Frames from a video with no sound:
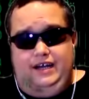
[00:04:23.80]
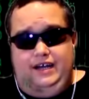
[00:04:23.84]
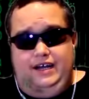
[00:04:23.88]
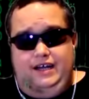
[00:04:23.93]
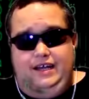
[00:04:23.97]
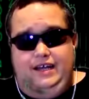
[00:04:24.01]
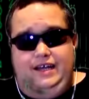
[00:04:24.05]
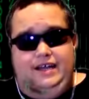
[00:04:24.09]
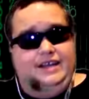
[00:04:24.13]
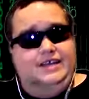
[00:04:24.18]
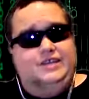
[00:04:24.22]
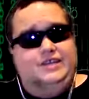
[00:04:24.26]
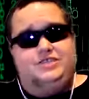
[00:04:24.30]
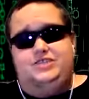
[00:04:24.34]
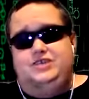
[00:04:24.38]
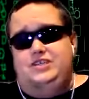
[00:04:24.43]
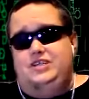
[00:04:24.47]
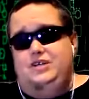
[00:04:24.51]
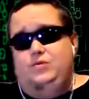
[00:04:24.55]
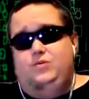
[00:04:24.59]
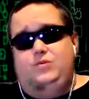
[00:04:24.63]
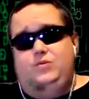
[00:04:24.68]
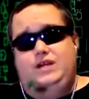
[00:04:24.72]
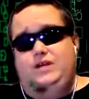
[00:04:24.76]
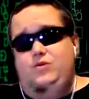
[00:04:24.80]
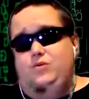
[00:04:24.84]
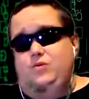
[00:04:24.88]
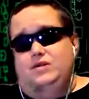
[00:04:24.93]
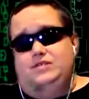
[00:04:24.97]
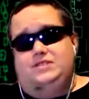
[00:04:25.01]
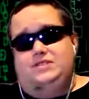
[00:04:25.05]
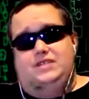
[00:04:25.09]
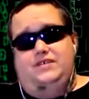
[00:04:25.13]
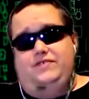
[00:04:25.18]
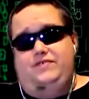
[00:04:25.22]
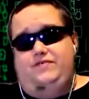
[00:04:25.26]
Initially, really
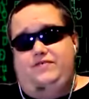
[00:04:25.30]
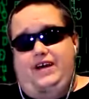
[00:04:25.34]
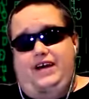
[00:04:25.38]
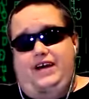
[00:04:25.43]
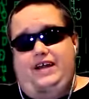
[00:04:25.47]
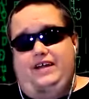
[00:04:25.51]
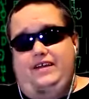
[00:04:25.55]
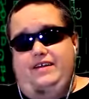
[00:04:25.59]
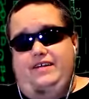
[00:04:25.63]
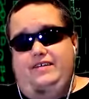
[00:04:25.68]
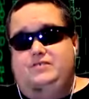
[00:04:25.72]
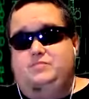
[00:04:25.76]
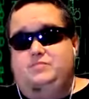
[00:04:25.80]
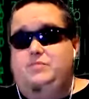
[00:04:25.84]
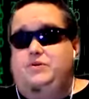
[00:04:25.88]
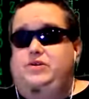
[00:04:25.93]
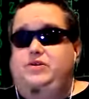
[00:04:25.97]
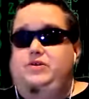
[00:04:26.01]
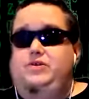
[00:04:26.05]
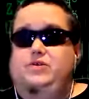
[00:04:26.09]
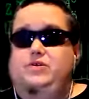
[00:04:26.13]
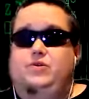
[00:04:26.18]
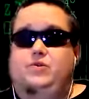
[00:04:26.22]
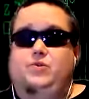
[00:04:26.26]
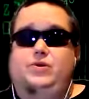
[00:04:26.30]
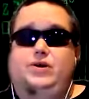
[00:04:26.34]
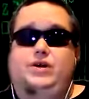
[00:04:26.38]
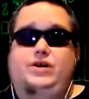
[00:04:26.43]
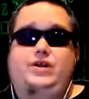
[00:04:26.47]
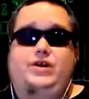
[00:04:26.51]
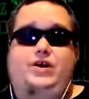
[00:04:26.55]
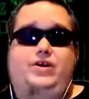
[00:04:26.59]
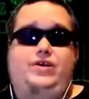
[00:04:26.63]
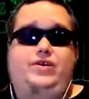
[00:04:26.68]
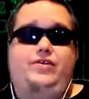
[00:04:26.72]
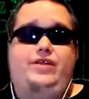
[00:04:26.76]
wasn't a fan of his, but you know what?
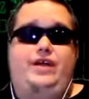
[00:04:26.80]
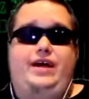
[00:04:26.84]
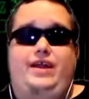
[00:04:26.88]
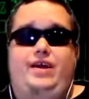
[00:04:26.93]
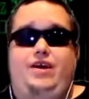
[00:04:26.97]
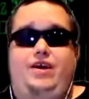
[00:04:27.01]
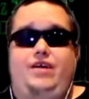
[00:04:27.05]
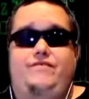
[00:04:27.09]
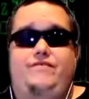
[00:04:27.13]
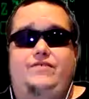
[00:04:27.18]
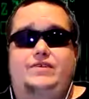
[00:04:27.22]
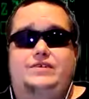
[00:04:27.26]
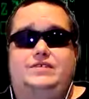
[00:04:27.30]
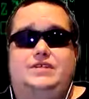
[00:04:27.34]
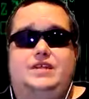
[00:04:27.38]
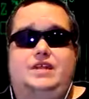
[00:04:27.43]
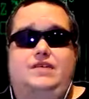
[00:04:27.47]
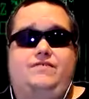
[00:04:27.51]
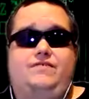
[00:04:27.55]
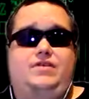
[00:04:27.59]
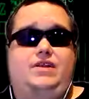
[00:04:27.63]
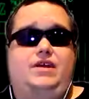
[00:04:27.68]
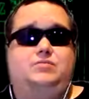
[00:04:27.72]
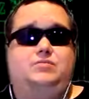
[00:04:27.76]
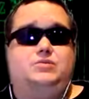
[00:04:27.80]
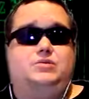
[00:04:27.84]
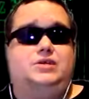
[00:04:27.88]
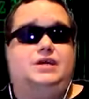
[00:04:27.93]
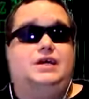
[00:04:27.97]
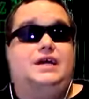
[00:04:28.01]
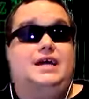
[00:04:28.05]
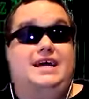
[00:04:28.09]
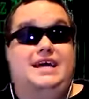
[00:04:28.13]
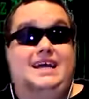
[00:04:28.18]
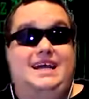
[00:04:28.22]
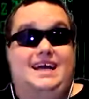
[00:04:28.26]
Under that offense, Cliff
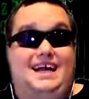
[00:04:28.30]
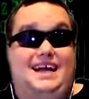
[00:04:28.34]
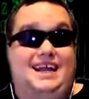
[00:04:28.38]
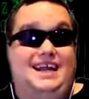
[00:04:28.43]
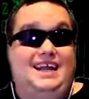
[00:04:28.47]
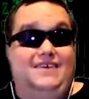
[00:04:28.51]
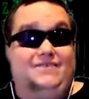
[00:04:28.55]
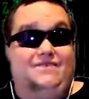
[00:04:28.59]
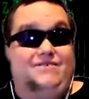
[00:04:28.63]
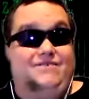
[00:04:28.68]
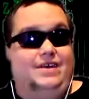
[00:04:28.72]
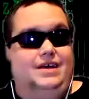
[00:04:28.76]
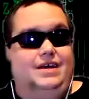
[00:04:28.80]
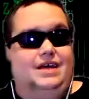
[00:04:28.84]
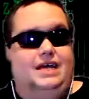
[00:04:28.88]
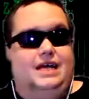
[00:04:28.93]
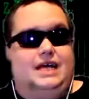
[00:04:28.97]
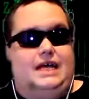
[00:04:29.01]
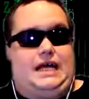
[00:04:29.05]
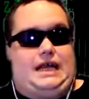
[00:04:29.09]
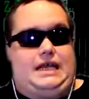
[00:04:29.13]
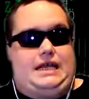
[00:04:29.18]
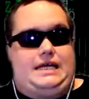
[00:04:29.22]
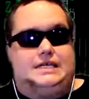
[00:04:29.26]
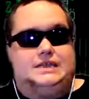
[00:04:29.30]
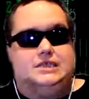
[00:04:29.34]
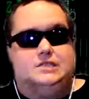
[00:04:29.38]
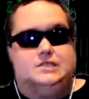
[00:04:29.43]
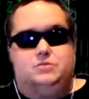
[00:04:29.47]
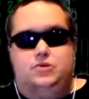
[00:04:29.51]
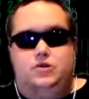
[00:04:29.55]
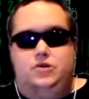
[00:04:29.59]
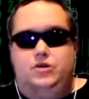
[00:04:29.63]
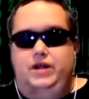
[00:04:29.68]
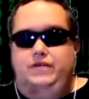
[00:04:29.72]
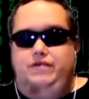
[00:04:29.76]

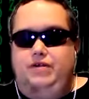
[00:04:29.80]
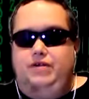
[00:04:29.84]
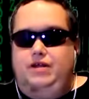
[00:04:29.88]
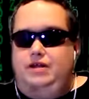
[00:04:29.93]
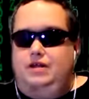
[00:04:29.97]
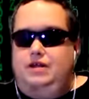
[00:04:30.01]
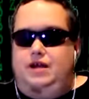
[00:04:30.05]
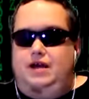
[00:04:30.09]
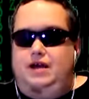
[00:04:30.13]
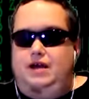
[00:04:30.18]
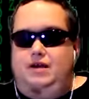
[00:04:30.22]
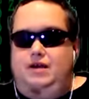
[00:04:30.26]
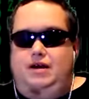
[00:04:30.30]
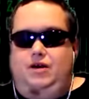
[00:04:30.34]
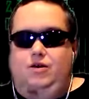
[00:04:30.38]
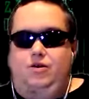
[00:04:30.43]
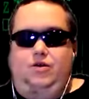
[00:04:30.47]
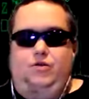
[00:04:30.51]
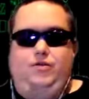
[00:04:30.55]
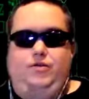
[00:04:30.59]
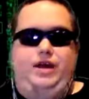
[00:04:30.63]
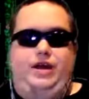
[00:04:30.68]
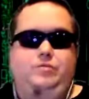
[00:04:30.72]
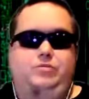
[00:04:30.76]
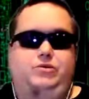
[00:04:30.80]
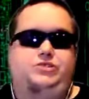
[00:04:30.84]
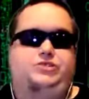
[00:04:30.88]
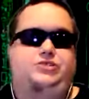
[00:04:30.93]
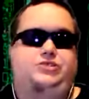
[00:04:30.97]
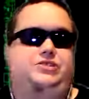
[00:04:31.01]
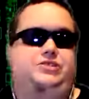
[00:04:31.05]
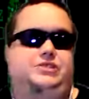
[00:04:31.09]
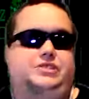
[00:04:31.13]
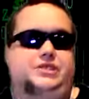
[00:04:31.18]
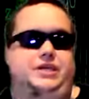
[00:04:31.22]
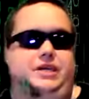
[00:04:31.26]
Kingsbury, I don't think I
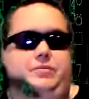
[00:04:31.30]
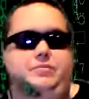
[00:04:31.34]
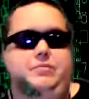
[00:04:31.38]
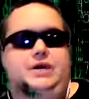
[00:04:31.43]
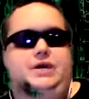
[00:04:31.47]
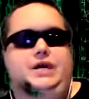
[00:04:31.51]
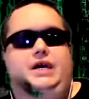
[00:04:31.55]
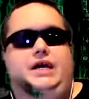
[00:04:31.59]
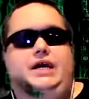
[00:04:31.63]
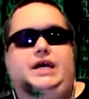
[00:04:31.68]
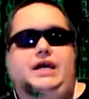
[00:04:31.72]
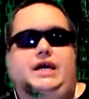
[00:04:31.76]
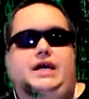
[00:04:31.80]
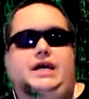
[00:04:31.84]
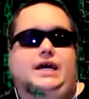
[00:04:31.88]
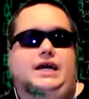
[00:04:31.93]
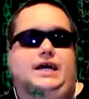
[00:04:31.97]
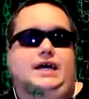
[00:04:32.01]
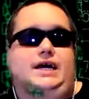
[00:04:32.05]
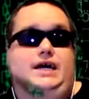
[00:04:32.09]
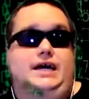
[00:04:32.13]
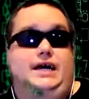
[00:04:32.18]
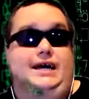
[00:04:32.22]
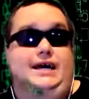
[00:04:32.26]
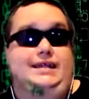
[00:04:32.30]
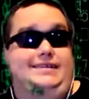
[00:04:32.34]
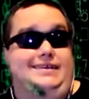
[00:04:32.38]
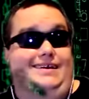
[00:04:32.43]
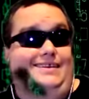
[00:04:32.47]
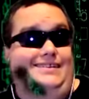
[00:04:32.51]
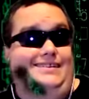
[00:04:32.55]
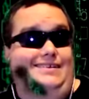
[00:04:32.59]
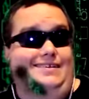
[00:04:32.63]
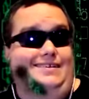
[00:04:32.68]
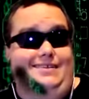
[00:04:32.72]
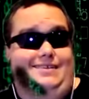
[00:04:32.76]
butchered his name. At the
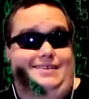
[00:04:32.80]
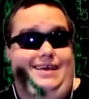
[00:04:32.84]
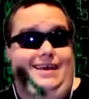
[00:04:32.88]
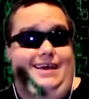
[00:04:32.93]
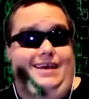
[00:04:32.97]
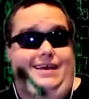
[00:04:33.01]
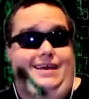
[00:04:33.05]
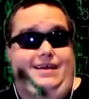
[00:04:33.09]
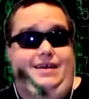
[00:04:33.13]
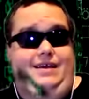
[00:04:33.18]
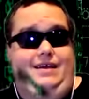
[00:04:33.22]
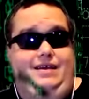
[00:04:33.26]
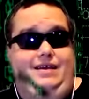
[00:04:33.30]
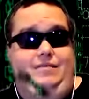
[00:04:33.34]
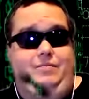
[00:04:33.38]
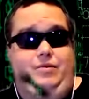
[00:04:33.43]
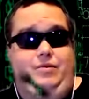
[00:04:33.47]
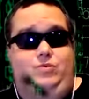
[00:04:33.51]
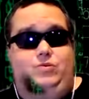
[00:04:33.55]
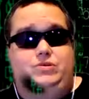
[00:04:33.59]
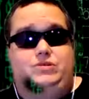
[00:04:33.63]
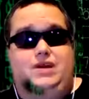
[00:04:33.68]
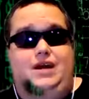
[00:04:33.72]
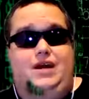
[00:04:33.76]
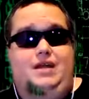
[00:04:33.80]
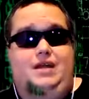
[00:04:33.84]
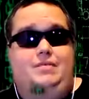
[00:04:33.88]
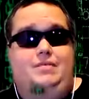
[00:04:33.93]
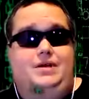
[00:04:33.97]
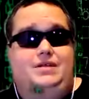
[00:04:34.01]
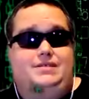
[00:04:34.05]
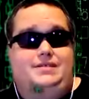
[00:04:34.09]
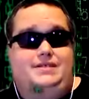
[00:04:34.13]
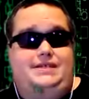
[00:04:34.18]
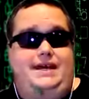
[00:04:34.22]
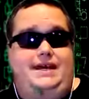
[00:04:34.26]
end of the day, I mean, we're talking
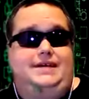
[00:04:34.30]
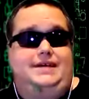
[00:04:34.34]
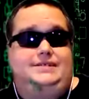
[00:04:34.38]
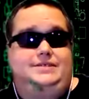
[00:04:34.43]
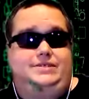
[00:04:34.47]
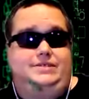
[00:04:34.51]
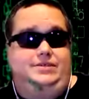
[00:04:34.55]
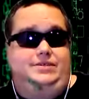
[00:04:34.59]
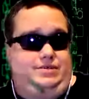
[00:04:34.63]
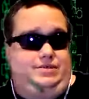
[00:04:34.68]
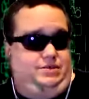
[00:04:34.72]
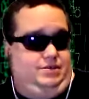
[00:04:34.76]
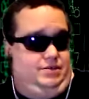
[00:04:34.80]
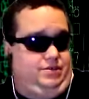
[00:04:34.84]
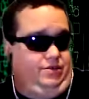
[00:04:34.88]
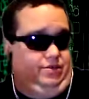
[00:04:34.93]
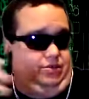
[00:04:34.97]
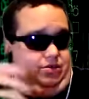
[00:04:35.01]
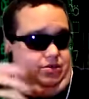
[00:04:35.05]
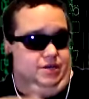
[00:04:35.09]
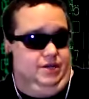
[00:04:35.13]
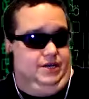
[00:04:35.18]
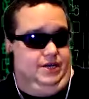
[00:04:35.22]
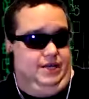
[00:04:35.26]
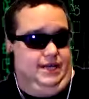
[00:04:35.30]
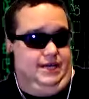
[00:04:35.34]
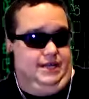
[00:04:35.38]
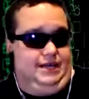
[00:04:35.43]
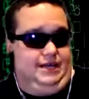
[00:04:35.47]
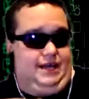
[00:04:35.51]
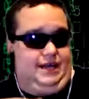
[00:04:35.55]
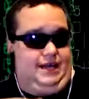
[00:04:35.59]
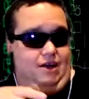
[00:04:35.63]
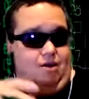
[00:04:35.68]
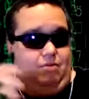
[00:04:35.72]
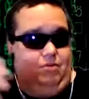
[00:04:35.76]
about stats here. You're looking at
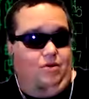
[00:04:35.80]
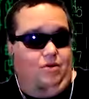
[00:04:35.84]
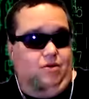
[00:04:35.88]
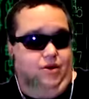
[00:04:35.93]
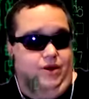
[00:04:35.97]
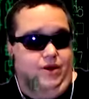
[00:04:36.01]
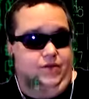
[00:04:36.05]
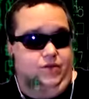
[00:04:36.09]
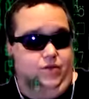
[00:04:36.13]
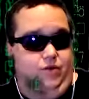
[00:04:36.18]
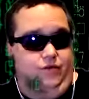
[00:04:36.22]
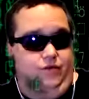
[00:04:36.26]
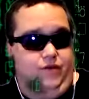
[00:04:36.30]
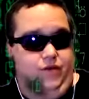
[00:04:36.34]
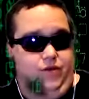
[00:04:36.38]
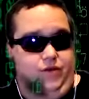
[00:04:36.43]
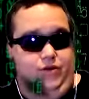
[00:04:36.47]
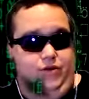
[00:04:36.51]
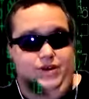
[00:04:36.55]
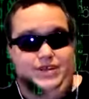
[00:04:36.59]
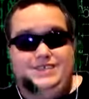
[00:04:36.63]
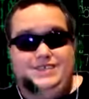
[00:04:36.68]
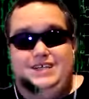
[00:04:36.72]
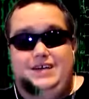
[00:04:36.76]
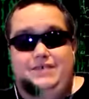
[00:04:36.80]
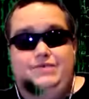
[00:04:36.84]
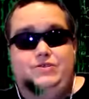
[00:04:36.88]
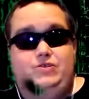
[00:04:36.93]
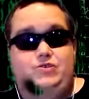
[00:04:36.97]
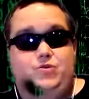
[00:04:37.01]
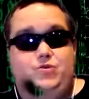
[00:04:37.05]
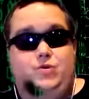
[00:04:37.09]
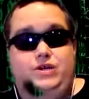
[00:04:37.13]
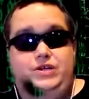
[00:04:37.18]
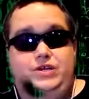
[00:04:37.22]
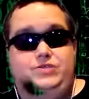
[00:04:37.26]
Kyler Murray threw for
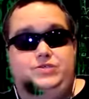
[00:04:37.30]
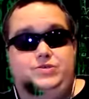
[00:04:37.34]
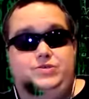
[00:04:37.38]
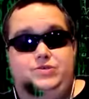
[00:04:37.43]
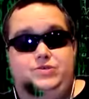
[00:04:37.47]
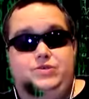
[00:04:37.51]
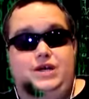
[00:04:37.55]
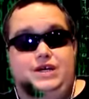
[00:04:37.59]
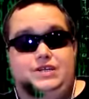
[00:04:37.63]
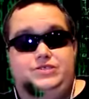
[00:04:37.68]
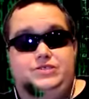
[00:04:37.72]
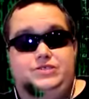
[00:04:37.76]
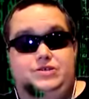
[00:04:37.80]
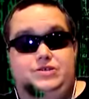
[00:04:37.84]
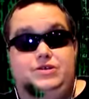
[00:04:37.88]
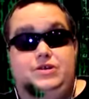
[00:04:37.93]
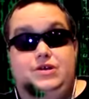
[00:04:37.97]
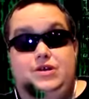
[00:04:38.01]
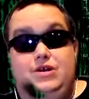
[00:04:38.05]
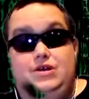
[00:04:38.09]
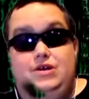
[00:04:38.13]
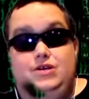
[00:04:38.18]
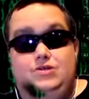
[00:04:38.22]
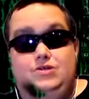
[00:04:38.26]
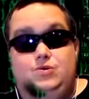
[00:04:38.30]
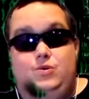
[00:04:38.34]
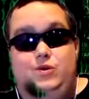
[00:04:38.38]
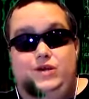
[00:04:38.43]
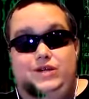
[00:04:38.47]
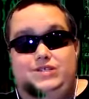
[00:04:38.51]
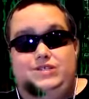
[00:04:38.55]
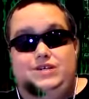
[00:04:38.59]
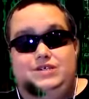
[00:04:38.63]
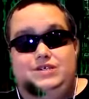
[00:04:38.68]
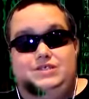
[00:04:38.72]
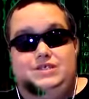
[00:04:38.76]
37-22 last year, 20
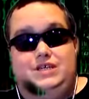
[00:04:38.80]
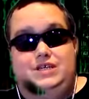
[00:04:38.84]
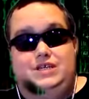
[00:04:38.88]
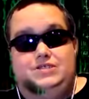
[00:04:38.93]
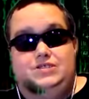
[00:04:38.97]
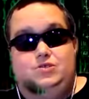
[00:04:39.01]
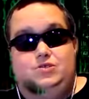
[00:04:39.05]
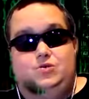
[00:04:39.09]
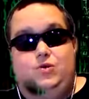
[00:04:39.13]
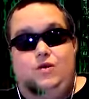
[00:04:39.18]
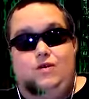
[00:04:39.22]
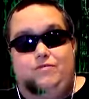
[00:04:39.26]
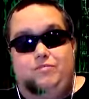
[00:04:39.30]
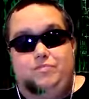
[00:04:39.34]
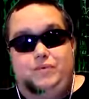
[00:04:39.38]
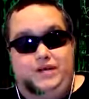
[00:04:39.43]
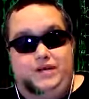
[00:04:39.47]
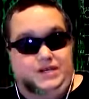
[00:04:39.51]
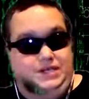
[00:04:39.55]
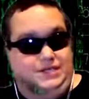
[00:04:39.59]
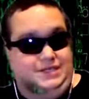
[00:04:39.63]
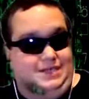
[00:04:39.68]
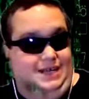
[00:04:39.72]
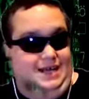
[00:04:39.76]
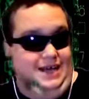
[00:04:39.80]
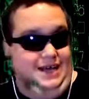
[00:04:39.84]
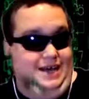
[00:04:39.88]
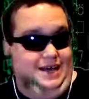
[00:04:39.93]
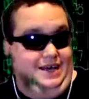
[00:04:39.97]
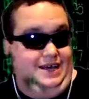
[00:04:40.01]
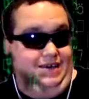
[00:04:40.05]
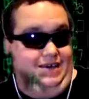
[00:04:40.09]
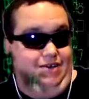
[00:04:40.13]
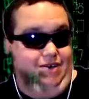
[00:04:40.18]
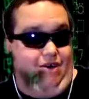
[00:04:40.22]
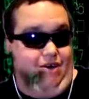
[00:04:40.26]
touchdowns to 12 picks.
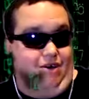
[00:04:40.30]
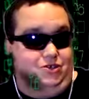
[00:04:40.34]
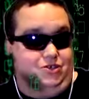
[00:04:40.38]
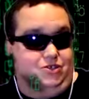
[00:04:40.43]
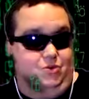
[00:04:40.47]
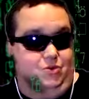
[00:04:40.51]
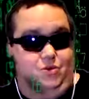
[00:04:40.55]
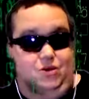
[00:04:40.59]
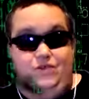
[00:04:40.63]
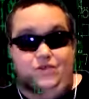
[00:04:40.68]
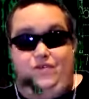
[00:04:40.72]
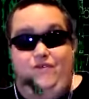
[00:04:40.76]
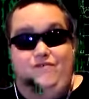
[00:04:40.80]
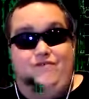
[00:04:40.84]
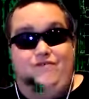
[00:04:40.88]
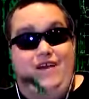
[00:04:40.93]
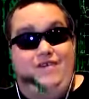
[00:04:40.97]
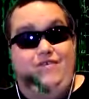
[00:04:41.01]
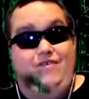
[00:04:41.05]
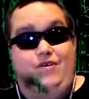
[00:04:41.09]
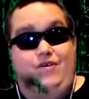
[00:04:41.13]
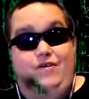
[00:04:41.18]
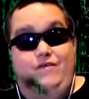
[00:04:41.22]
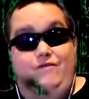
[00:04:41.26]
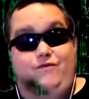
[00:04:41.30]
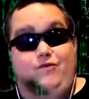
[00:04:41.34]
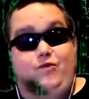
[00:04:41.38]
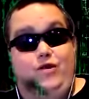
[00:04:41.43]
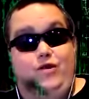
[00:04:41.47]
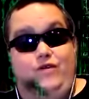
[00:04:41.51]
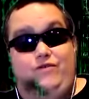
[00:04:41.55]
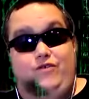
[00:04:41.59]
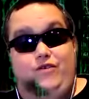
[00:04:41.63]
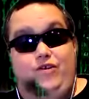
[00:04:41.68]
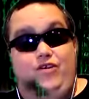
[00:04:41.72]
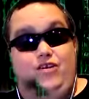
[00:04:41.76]
He also rushed for
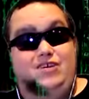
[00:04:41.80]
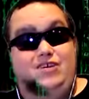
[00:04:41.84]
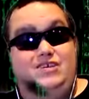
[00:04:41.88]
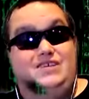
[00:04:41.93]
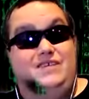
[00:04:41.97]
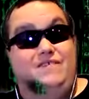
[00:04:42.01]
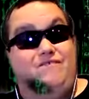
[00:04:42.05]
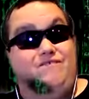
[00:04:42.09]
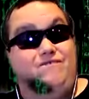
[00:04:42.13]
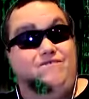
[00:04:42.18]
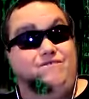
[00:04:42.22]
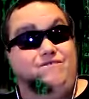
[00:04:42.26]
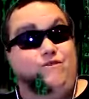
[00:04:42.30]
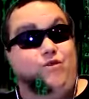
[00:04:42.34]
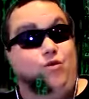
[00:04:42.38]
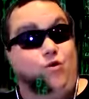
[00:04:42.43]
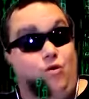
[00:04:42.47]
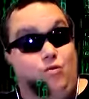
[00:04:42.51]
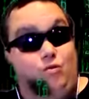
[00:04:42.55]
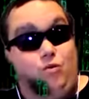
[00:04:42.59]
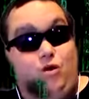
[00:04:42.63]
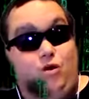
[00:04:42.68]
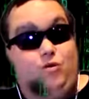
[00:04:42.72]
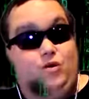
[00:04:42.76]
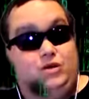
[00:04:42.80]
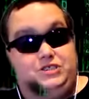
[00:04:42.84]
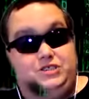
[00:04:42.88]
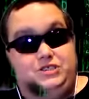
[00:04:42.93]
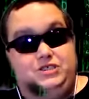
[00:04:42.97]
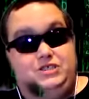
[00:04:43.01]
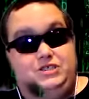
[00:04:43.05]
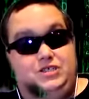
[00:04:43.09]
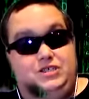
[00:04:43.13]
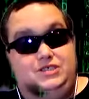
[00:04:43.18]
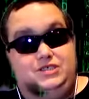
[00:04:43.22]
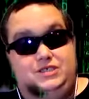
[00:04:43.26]
544 yards and 4 more
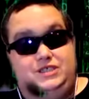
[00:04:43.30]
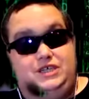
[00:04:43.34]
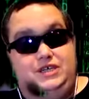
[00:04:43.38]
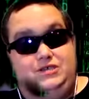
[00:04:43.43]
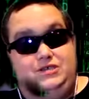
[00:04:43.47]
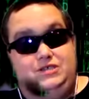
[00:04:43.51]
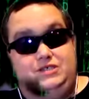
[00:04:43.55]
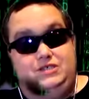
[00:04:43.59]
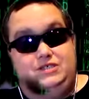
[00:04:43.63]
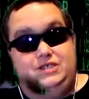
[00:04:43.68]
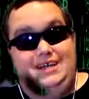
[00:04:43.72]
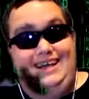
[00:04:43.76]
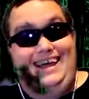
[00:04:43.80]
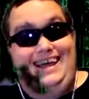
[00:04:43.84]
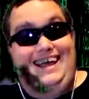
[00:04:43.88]
rushing touchdowns.